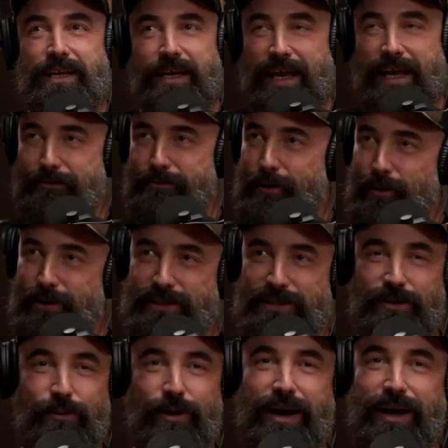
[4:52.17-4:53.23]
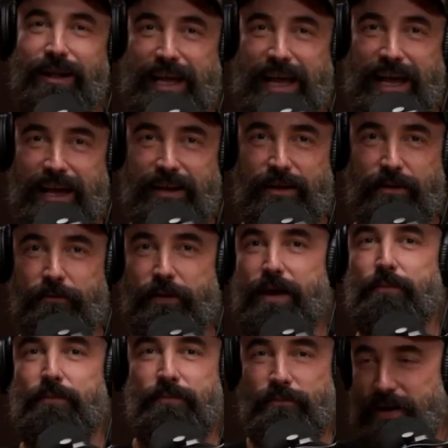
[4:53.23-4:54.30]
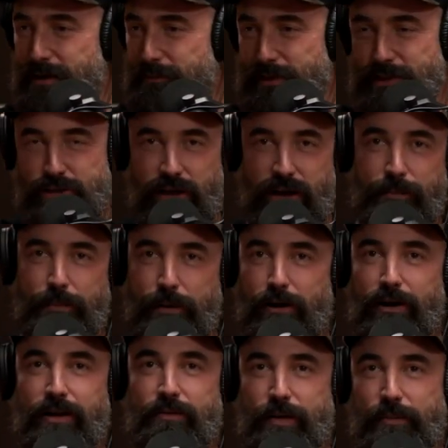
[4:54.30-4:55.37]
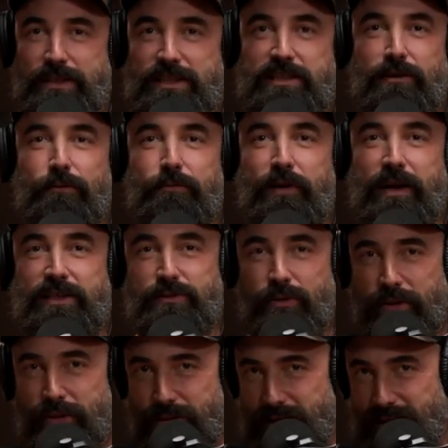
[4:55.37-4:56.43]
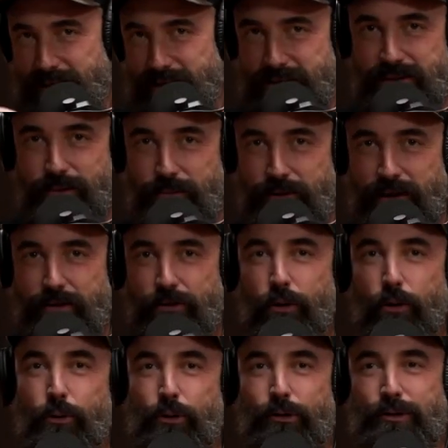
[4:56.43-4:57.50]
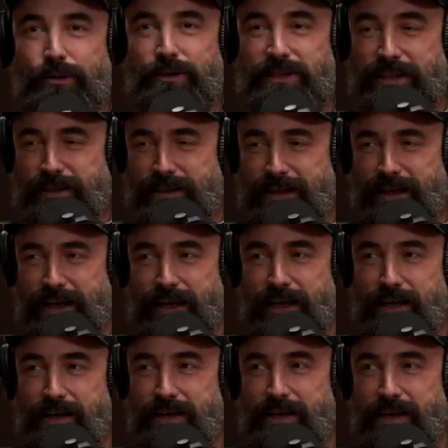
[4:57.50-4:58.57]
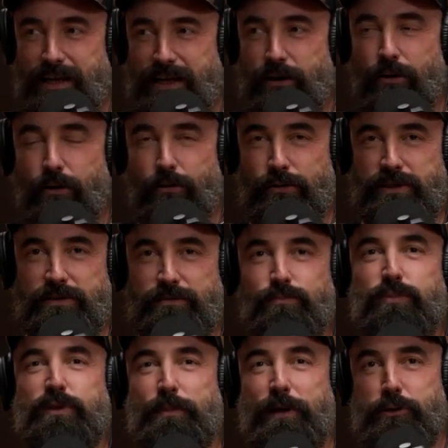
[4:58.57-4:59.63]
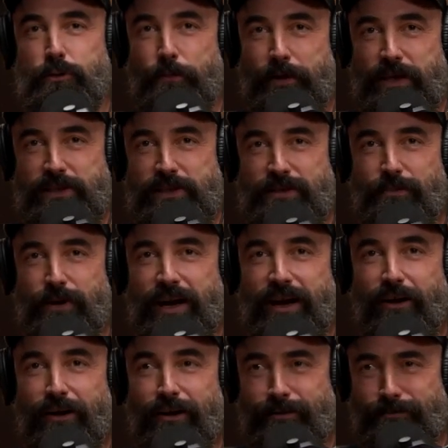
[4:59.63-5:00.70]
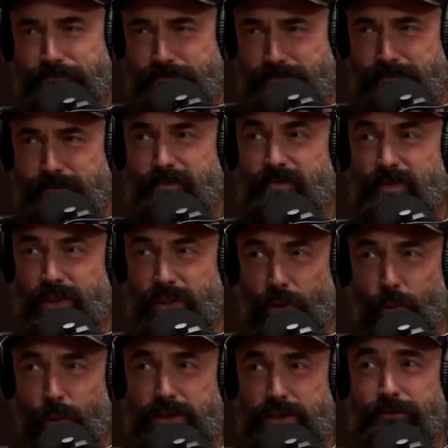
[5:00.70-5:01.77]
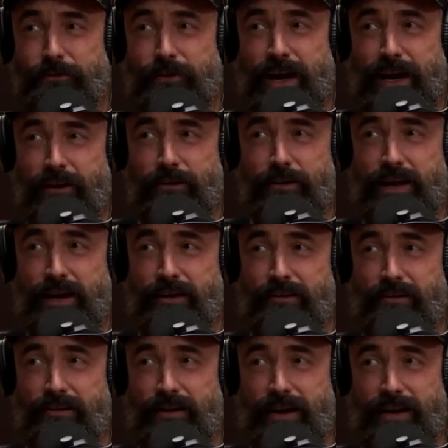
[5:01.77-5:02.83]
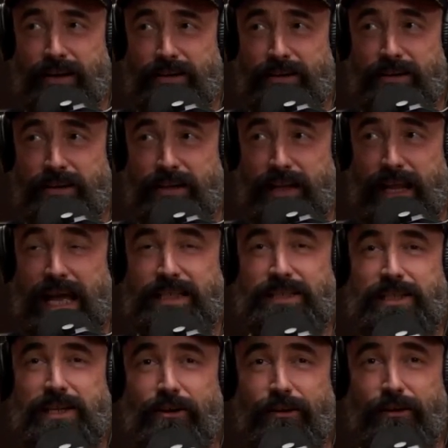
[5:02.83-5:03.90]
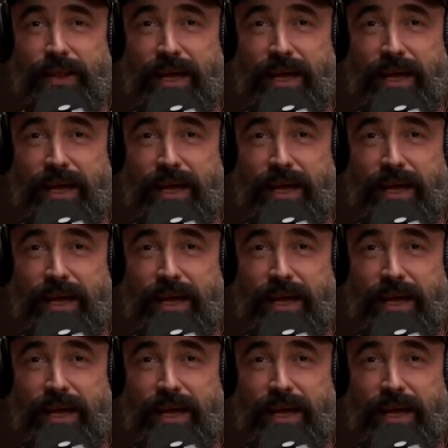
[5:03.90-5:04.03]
Every once in a while, yeah. family's not a part of it, but still friends with uh, some of the other owners, and uh, you know holds a special place in my heart. There was a fire there uh, last year